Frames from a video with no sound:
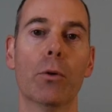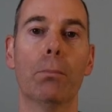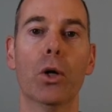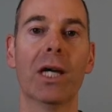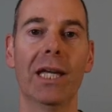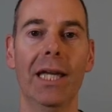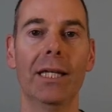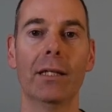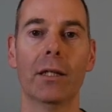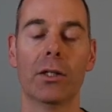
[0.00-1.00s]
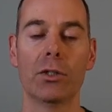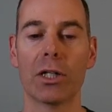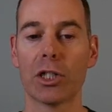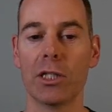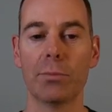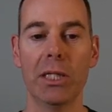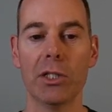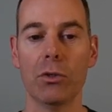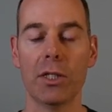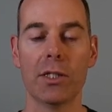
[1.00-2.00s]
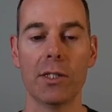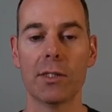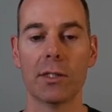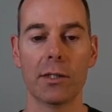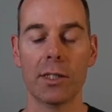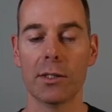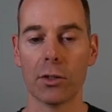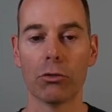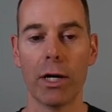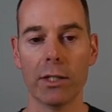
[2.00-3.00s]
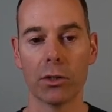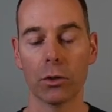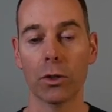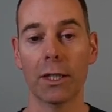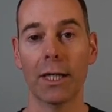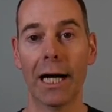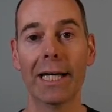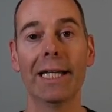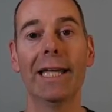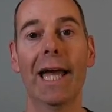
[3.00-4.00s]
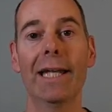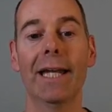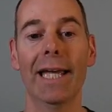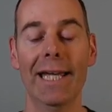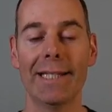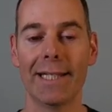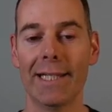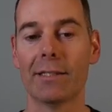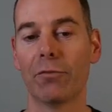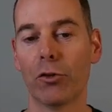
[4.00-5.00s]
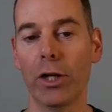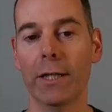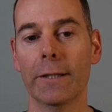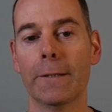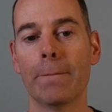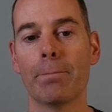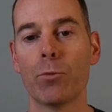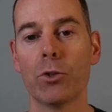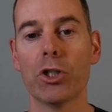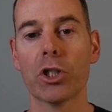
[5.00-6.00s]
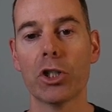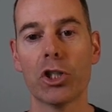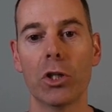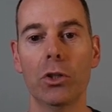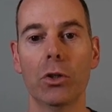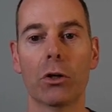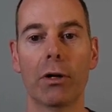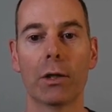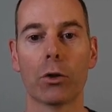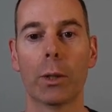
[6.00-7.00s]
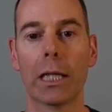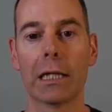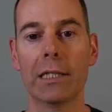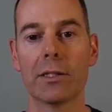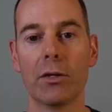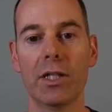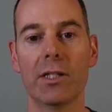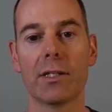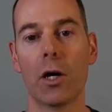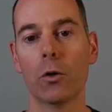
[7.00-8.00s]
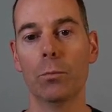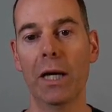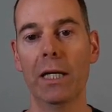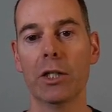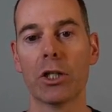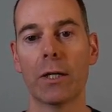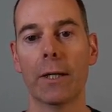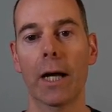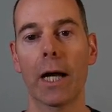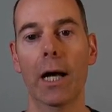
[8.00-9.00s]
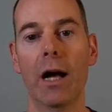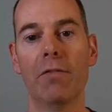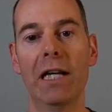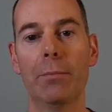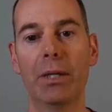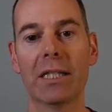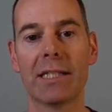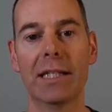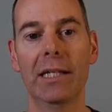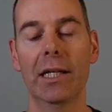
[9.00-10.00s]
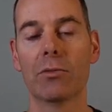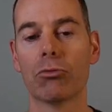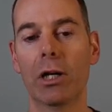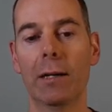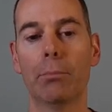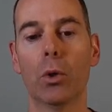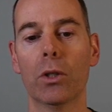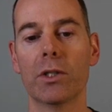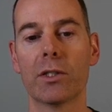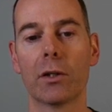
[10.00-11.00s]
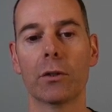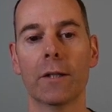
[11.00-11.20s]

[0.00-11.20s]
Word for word: booking in to actually speak to you, this is a great tool. And again, it is free. So I'm just going to show you around quickly. So this is the homepage. Availability is really important. So